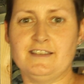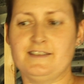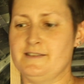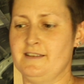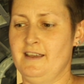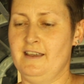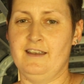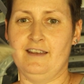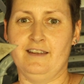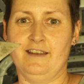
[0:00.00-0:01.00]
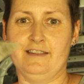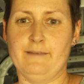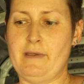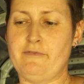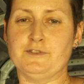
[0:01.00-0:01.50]
is
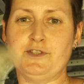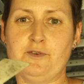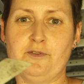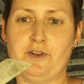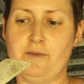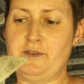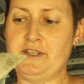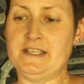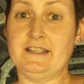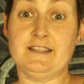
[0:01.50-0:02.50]
the bevel tool that I'm using.